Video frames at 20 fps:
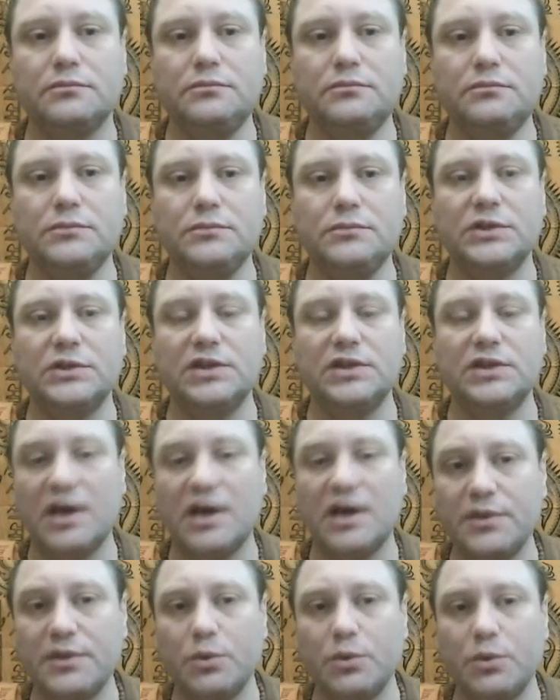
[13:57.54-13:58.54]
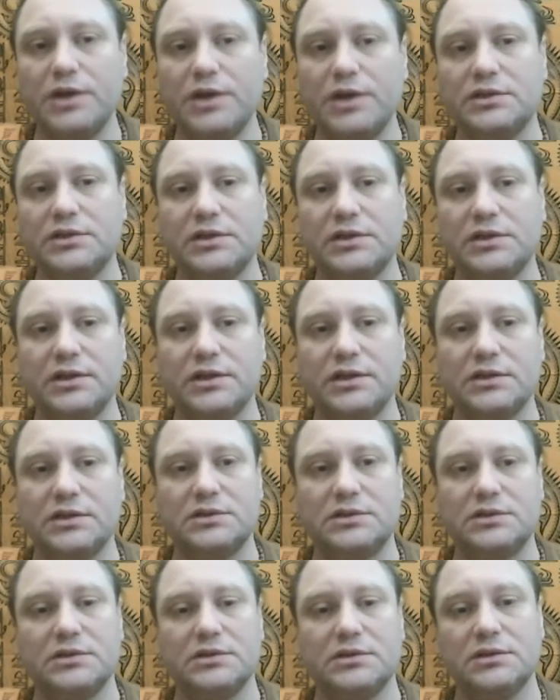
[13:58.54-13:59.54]
In other ways,
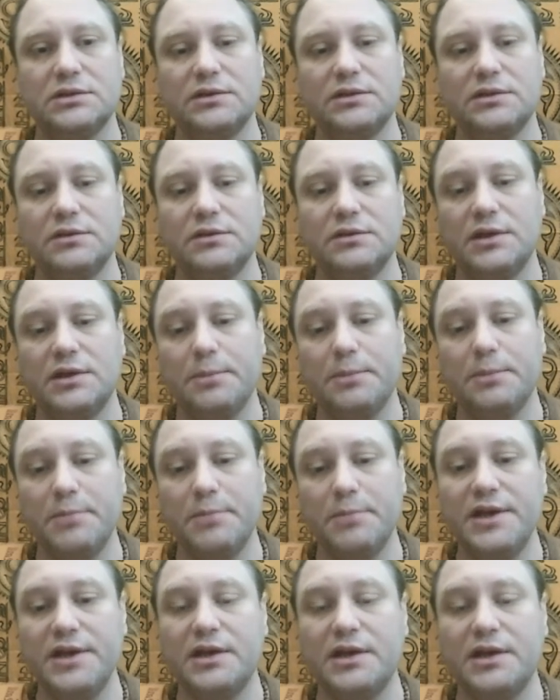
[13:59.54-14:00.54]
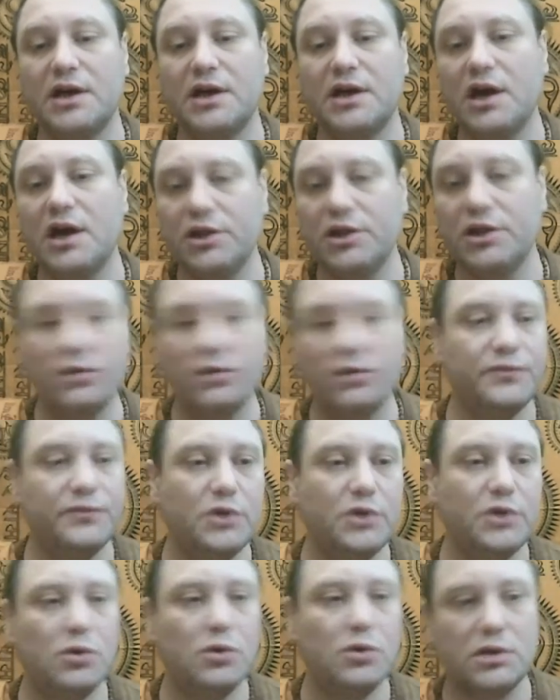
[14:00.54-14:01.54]
it's many kind of
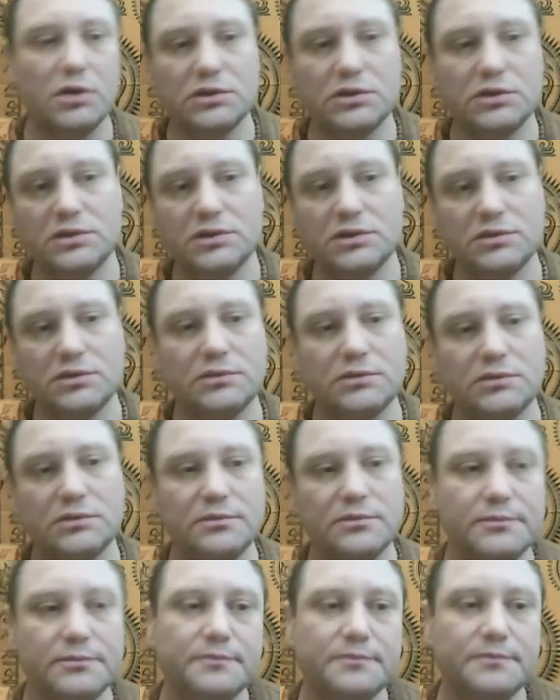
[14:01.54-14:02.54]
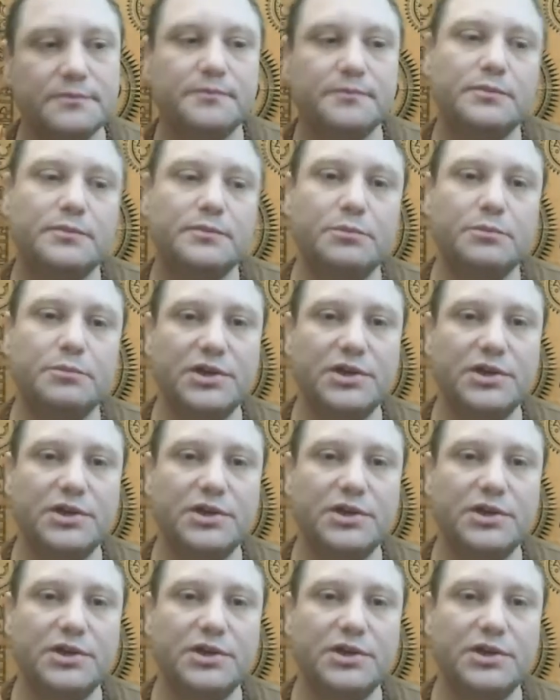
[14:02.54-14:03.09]
yogas, many,